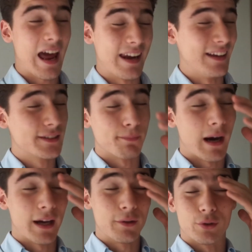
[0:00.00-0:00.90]
and his
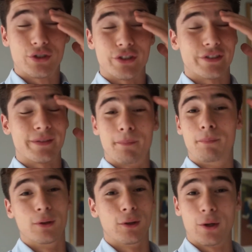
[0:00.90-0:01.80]
mind was just
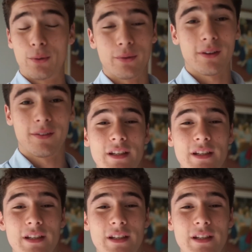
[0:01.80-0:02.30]
blown.